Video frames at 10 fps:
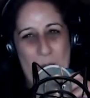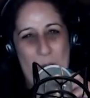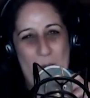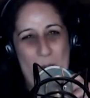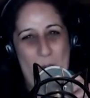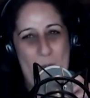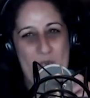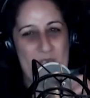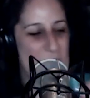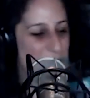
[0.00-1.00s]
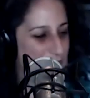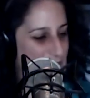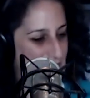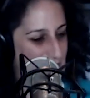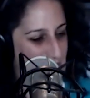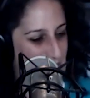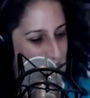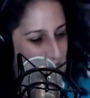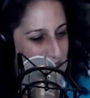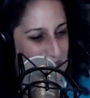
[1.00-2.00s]

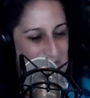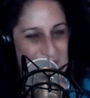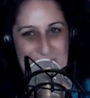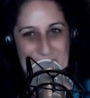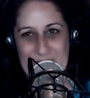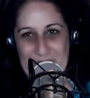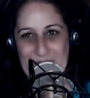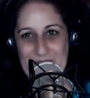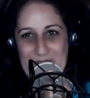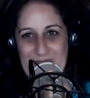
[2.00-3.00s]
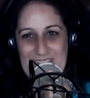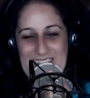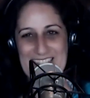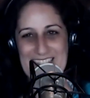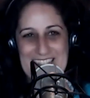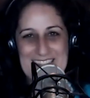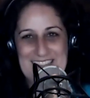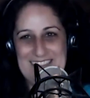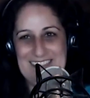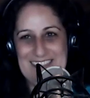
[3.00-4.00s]

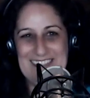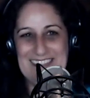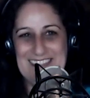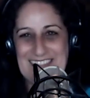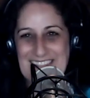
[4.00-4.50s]
(not speaking)